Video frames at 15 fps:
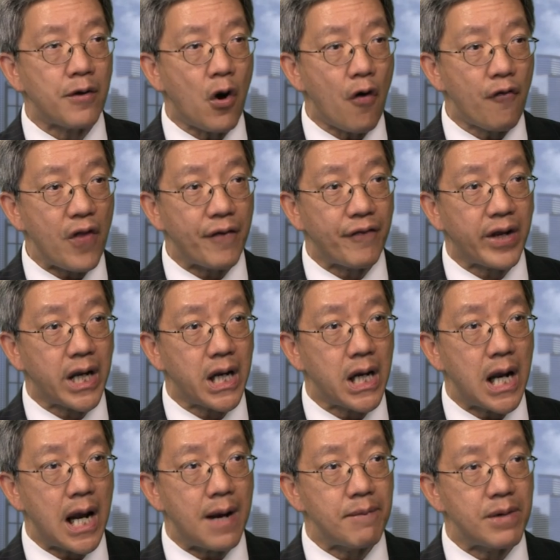North
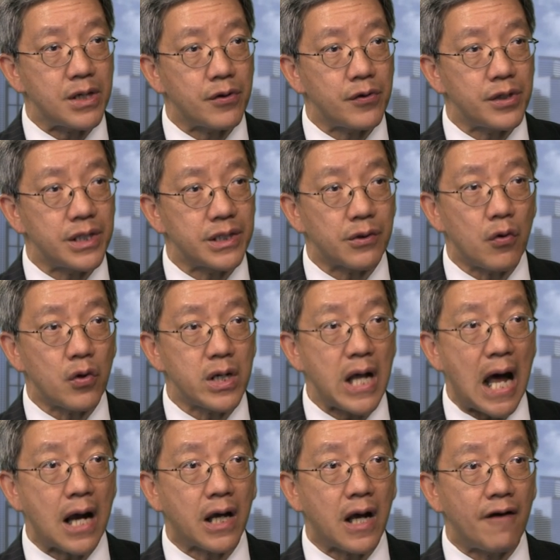Africa and Middle East only
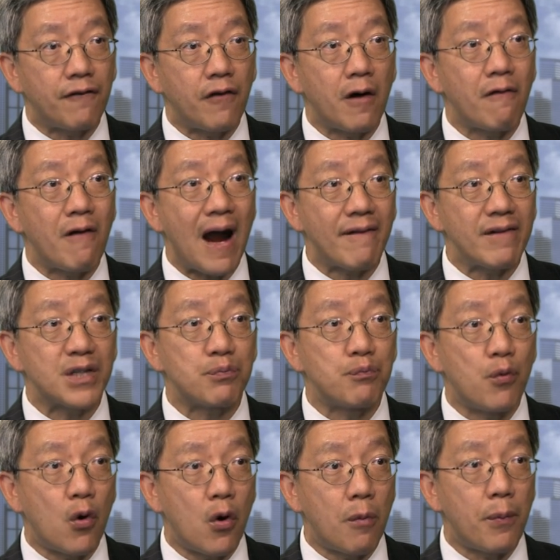account for a very
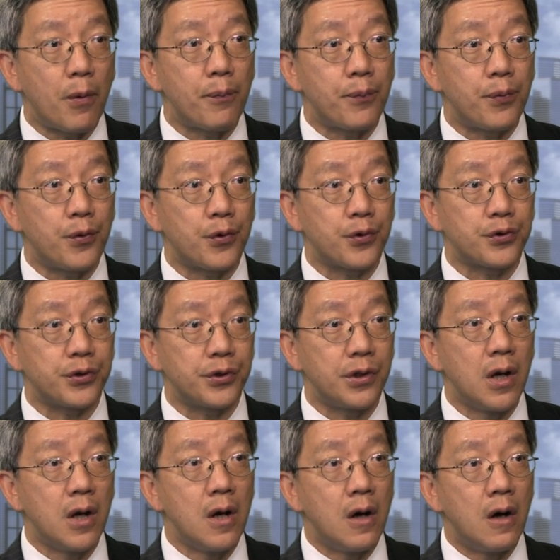small proportion
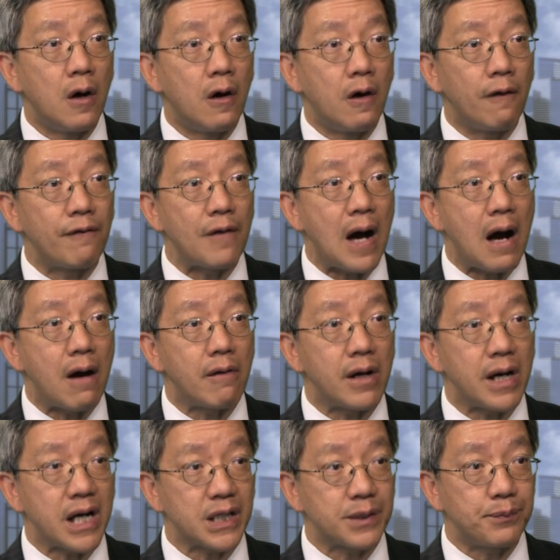of our
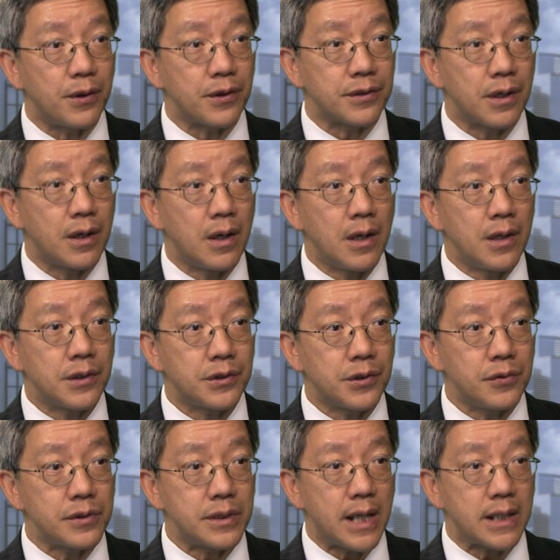exports,
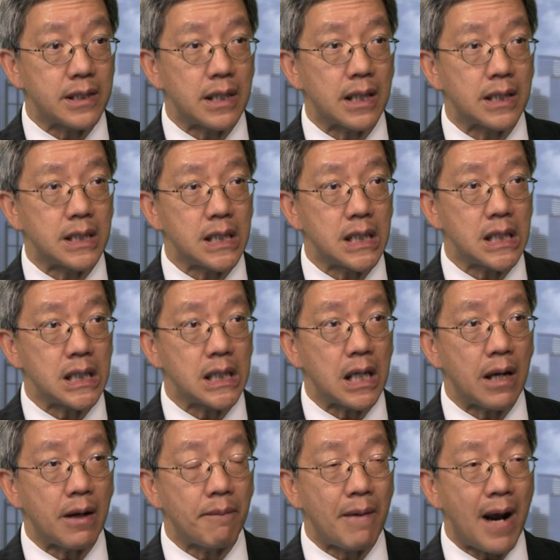so that the
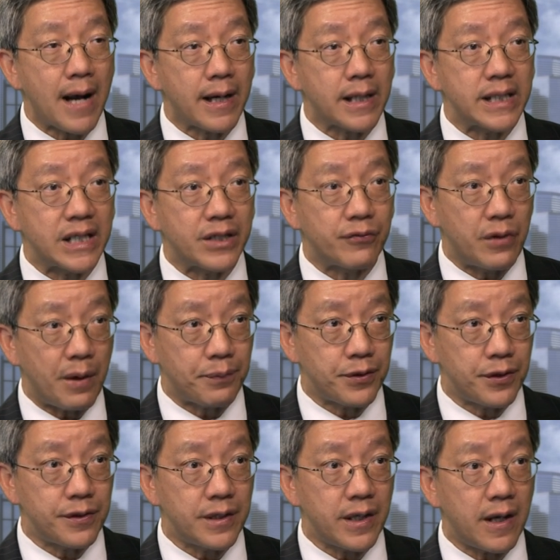market
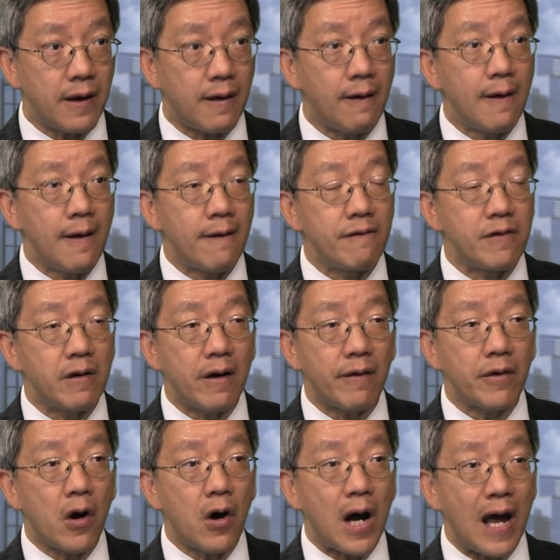disruption there will
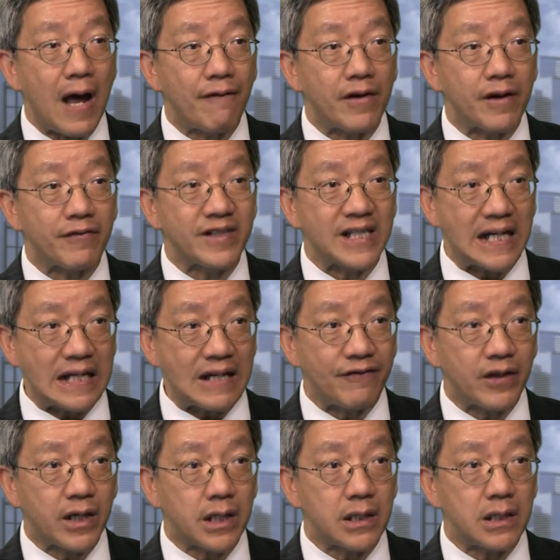not have a
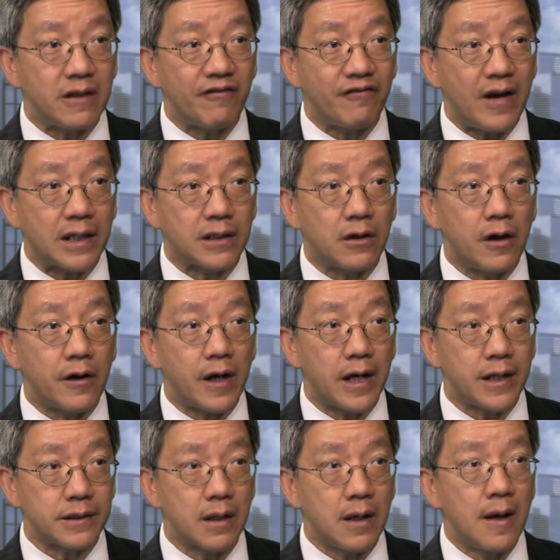significant effect on
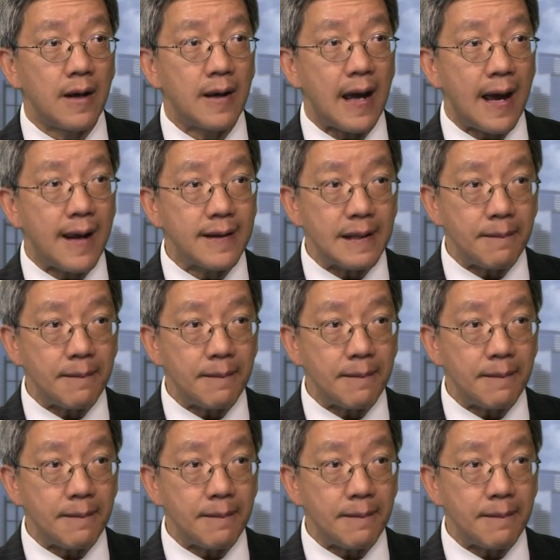us. And